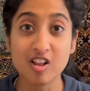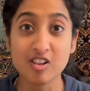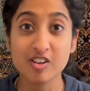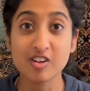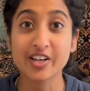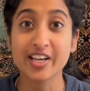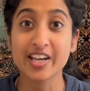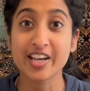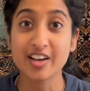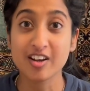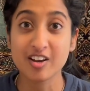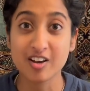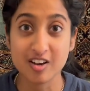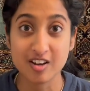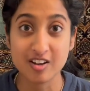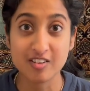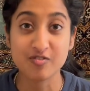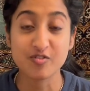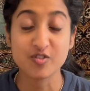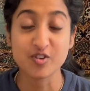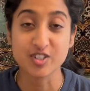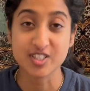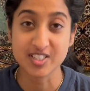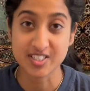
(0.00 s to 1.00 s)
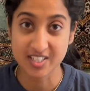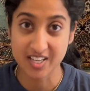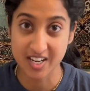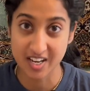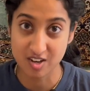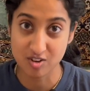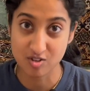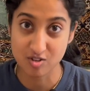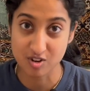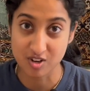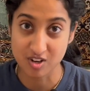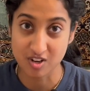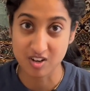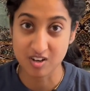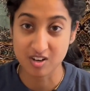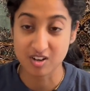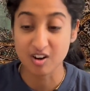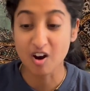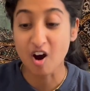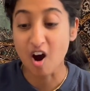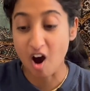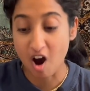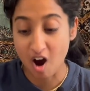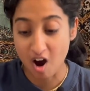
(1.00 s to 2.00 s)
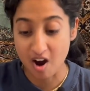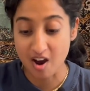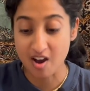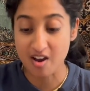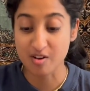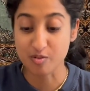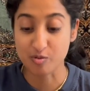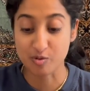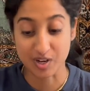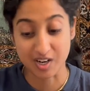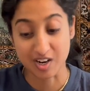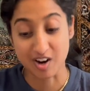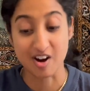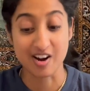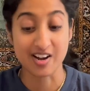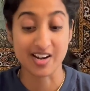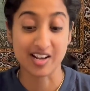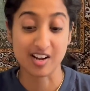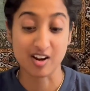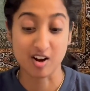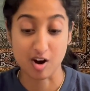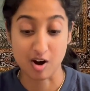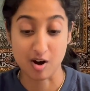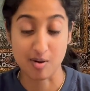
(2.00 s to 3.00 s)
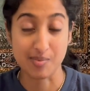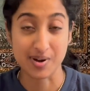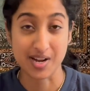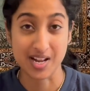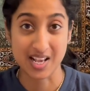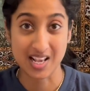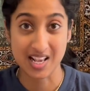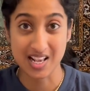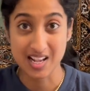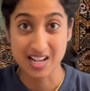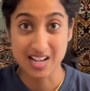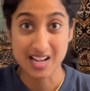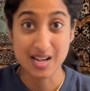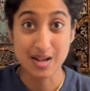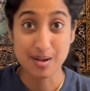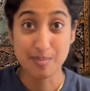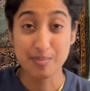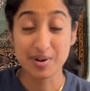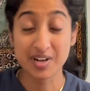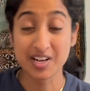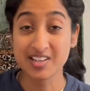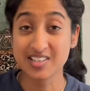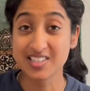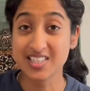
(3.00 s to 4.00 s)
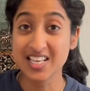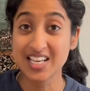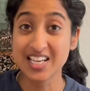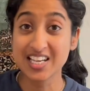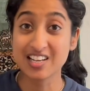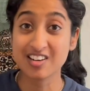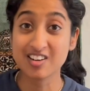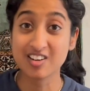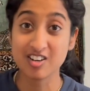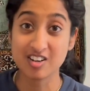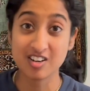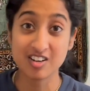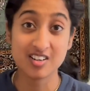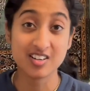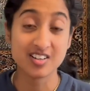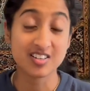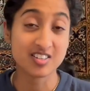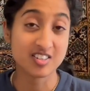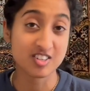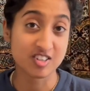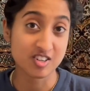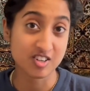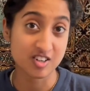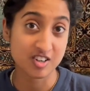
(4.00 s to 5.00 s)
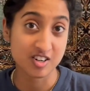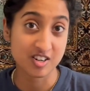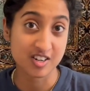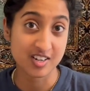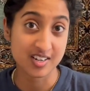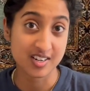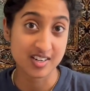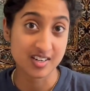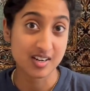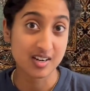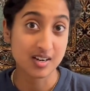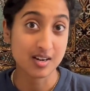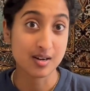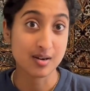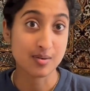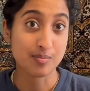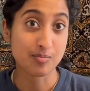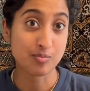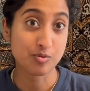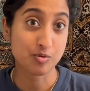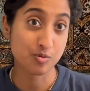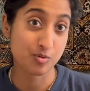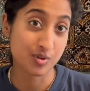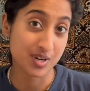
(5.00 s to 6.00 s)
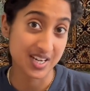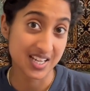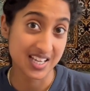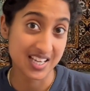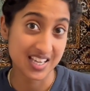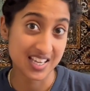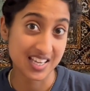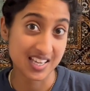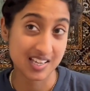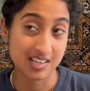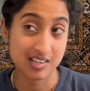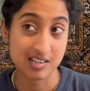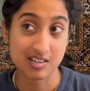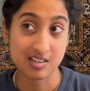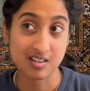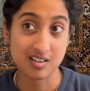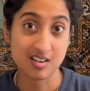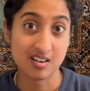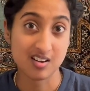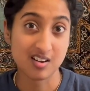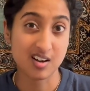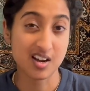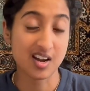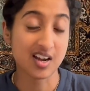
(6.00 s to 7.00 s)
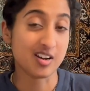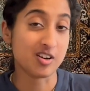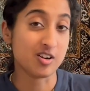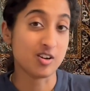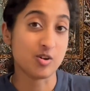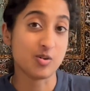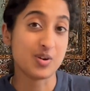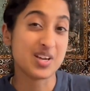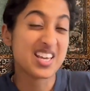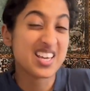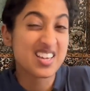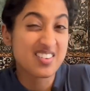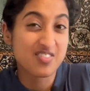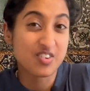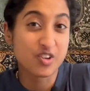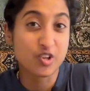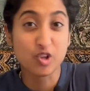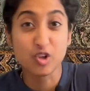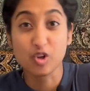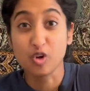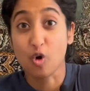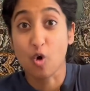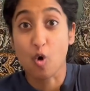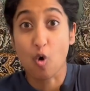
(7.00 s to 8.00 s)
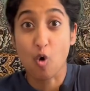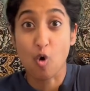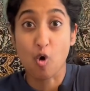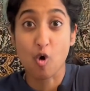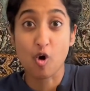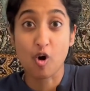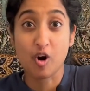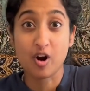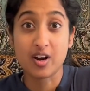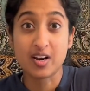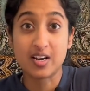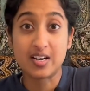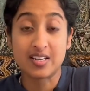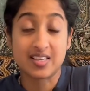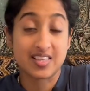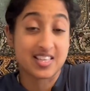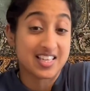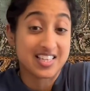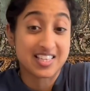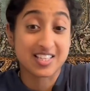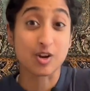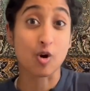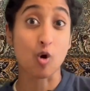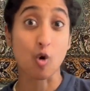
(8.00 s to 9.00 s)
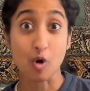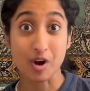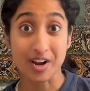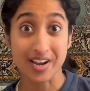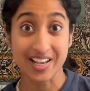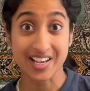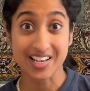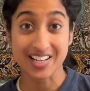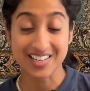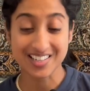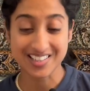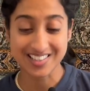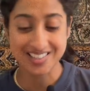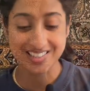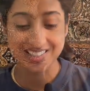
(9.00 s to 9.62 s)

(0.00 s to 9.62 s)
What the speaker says: looking good for Scadrial regarding Harmony, because he could turn pretty, evil or discordant.